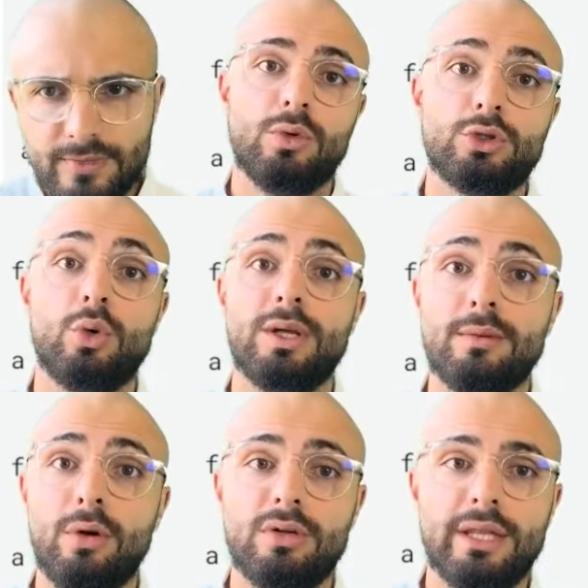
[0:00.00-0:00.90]
So what the
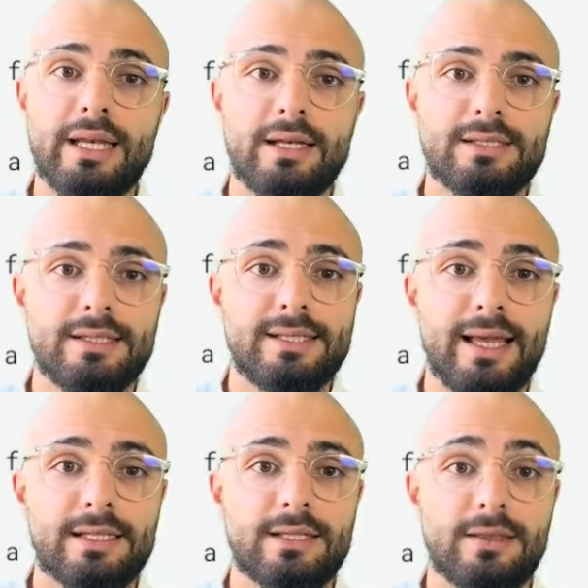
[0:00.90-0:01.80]
model then does, it
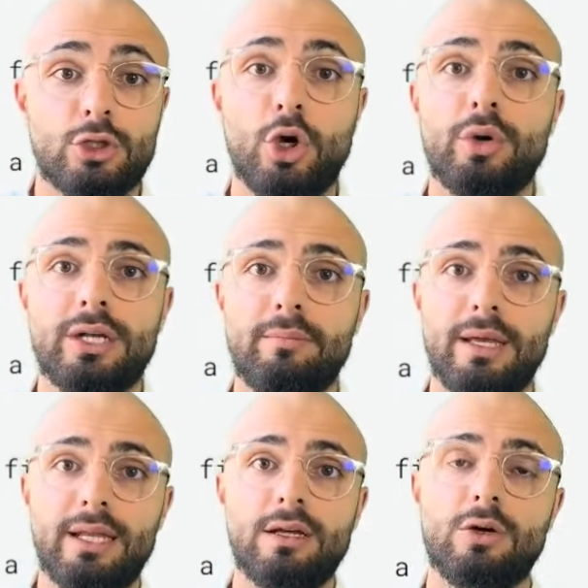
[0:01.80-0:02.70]
takes the token
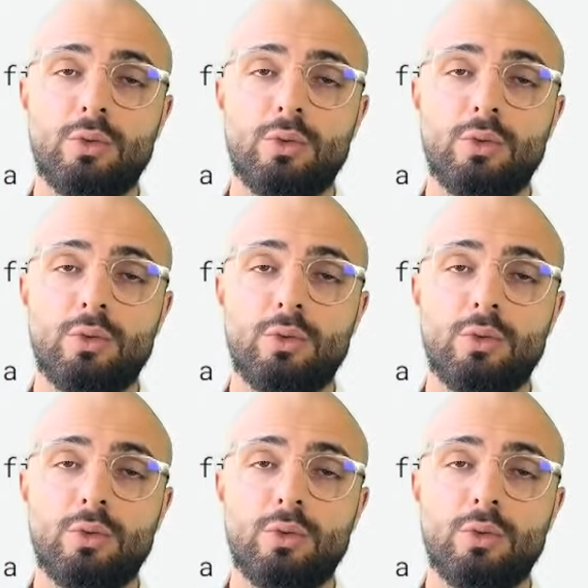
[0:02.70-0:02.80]
embedding,